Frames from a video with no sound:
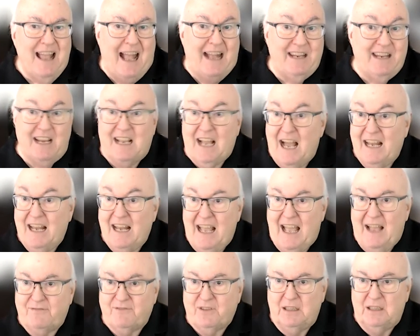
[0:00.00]
And you kind of
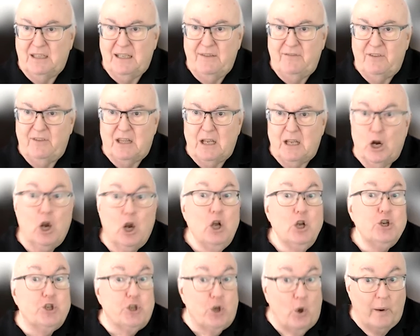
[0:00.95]
have to leave it there,
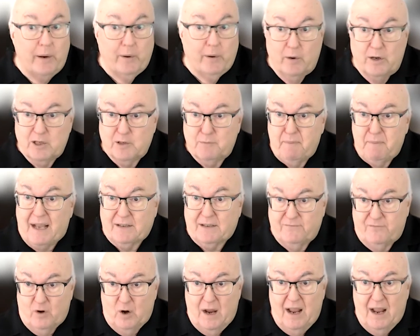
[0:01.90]
showing
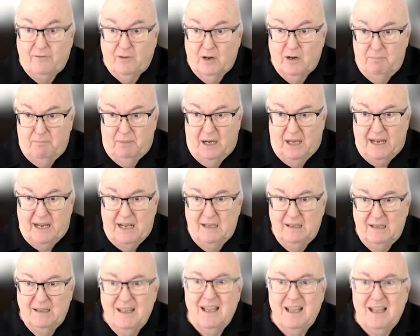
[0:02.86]
respect for
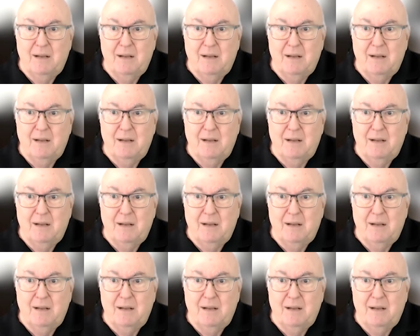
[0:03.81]
everybody,